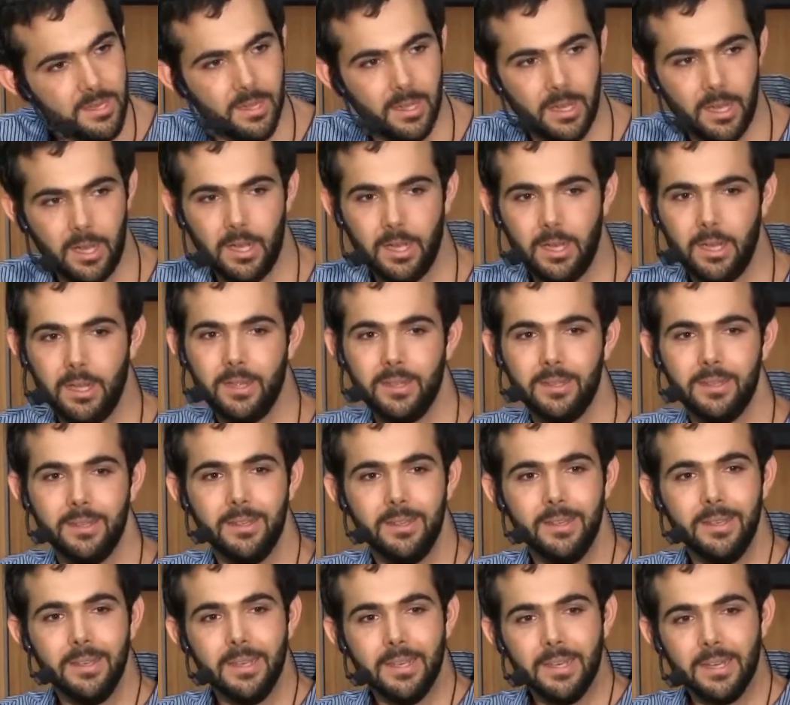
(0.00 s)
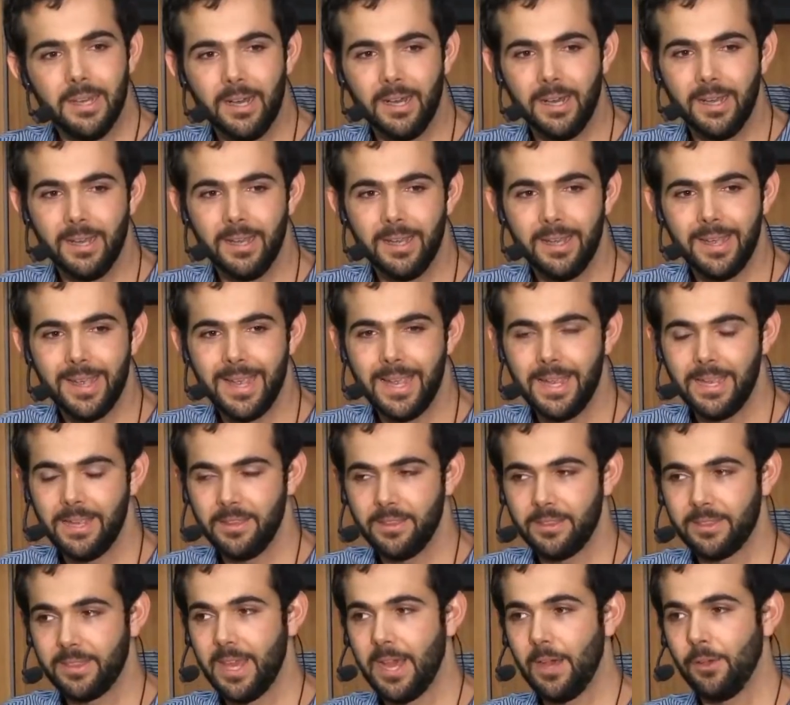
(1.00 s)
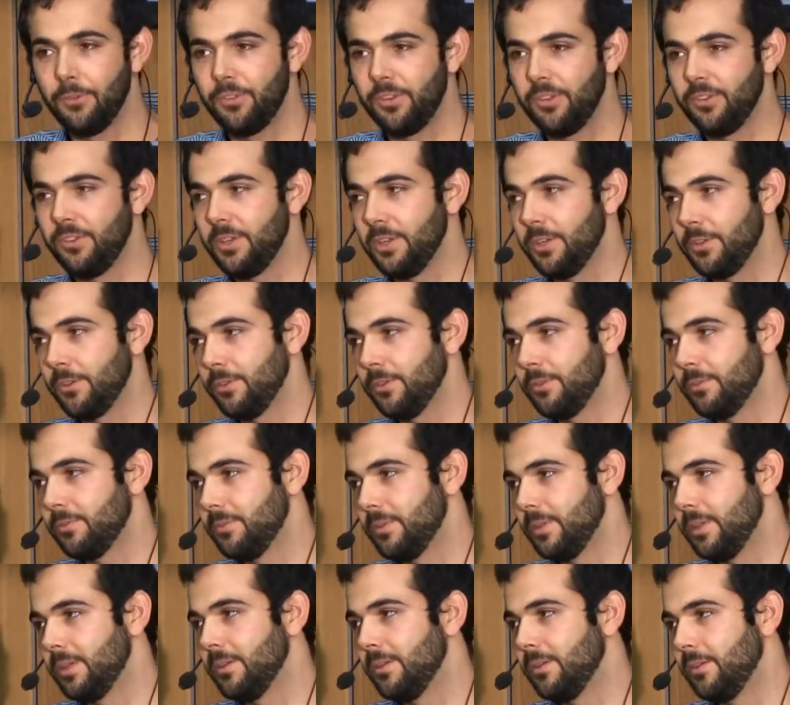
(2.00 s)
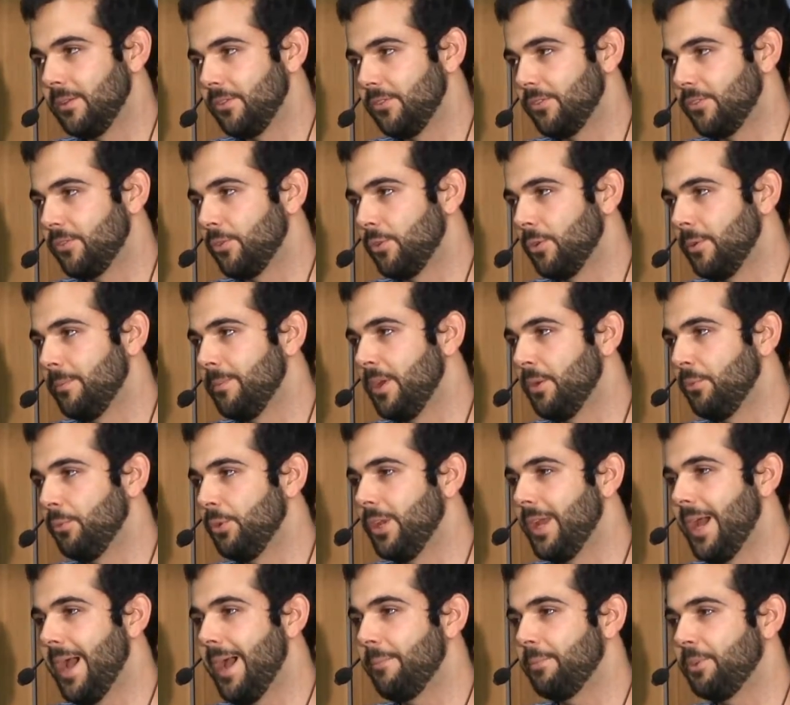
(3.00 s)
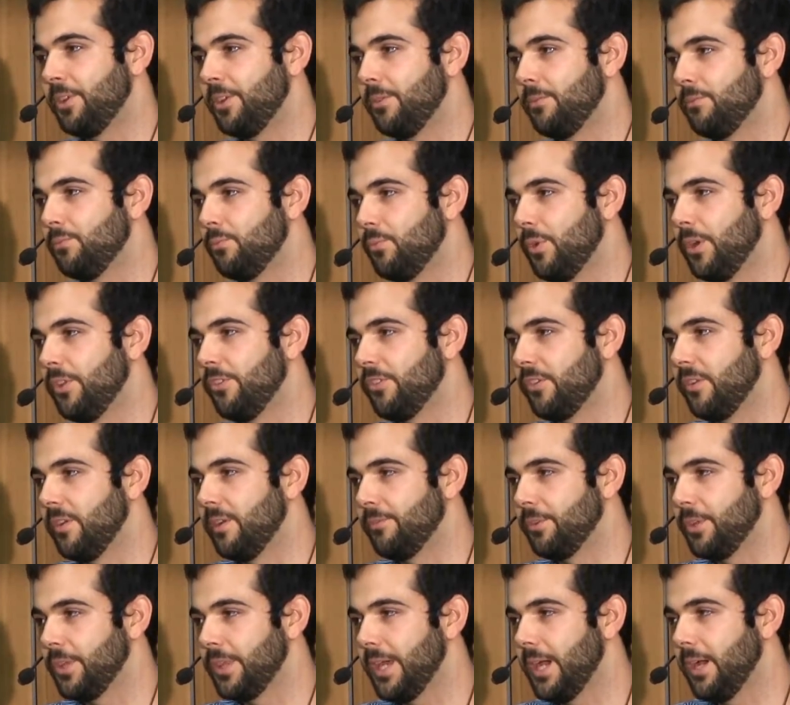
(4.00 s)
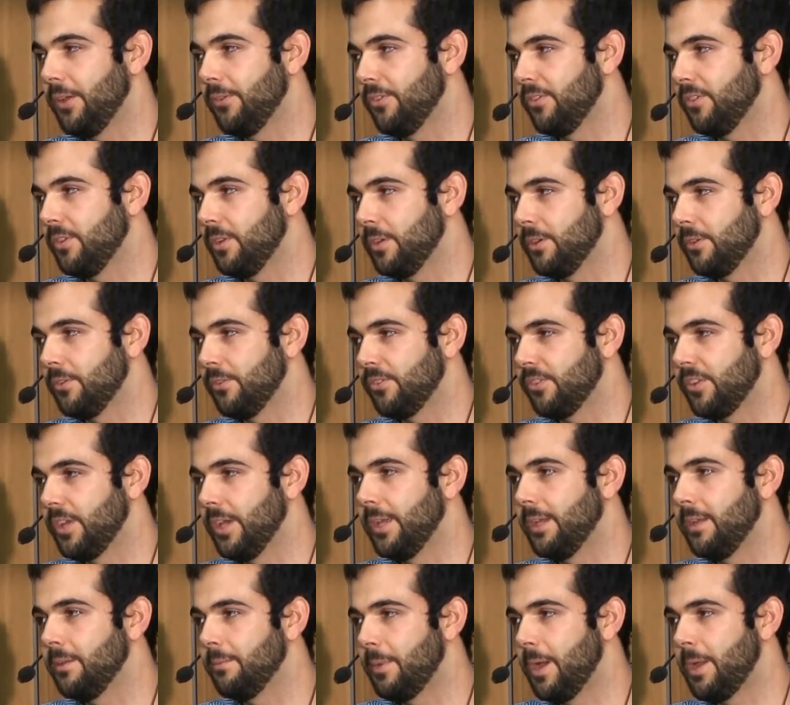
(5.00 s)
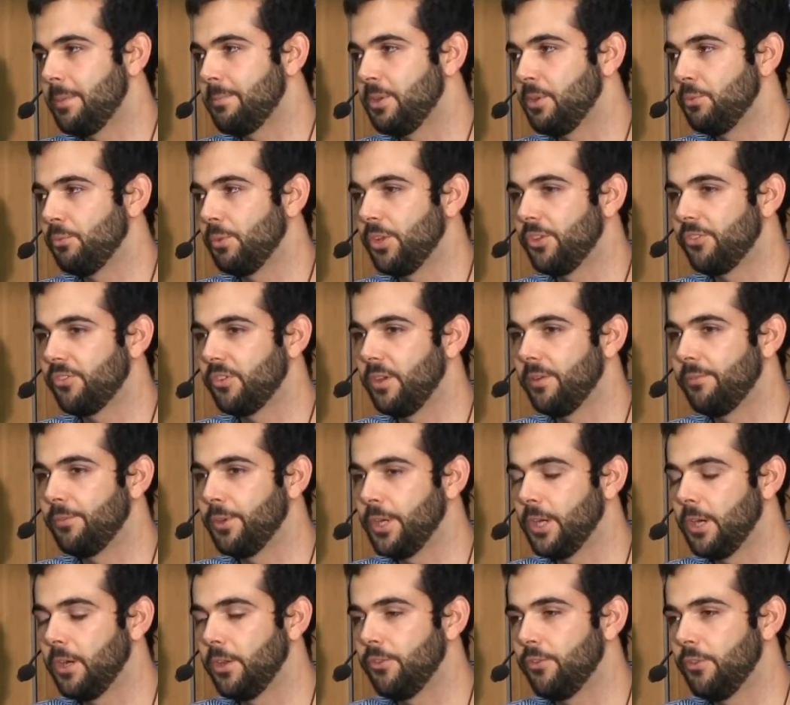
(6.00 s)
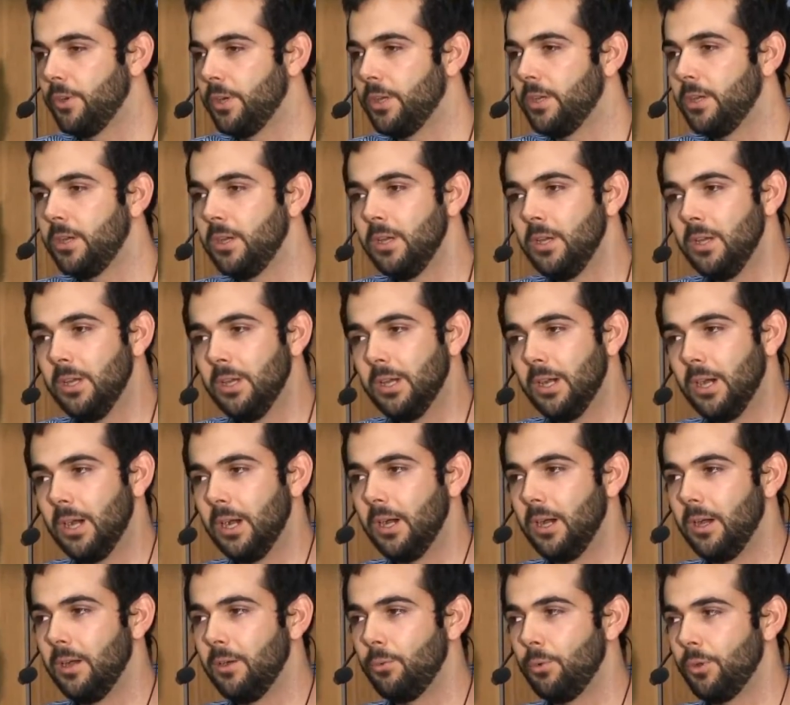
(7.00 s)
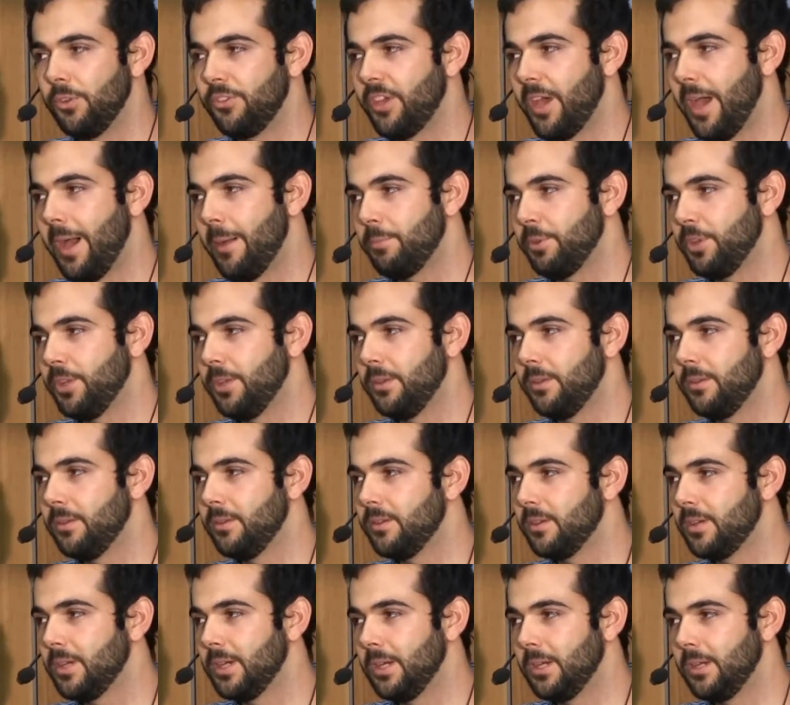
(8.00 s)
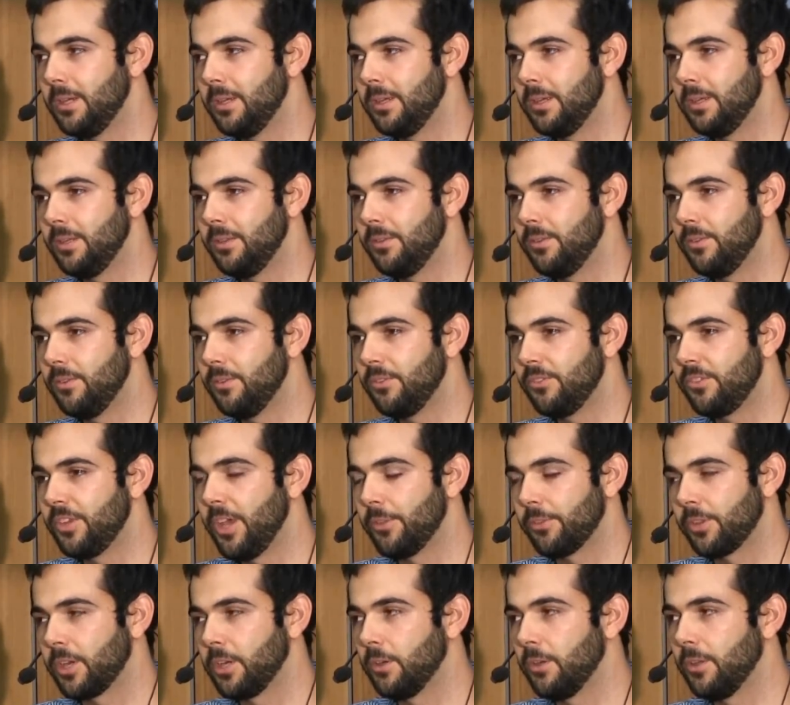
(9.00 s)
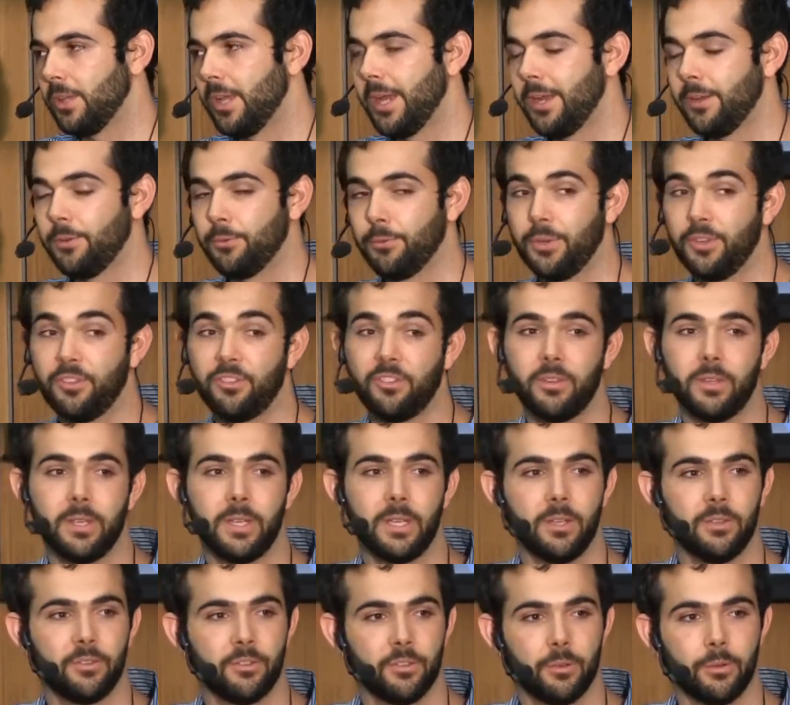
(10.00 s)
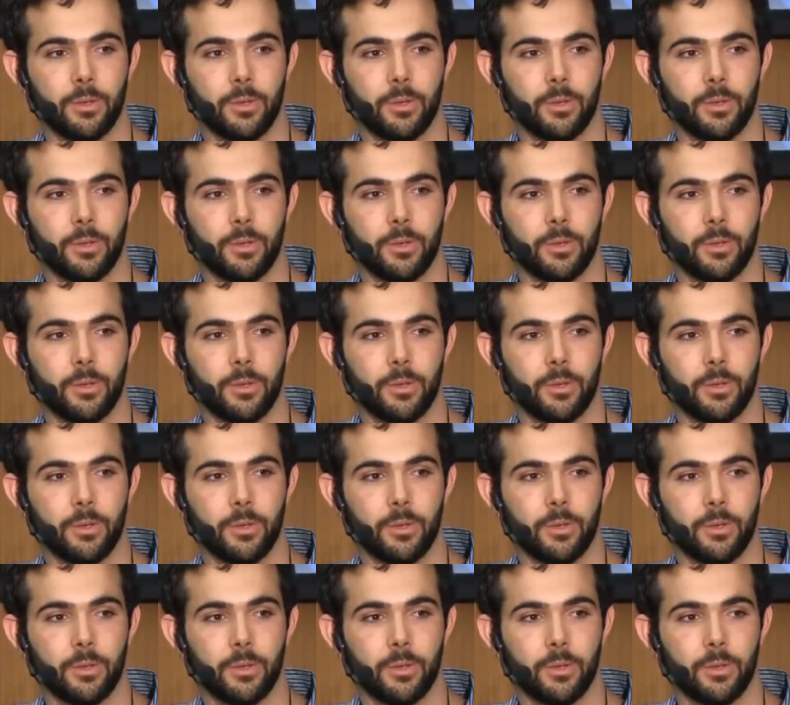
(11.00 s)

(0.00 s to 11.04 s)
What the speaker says: a 1,000-year storm that would happen once in every 1,000 years, that it might be once in every 100. What's happened in South Carolina recently is a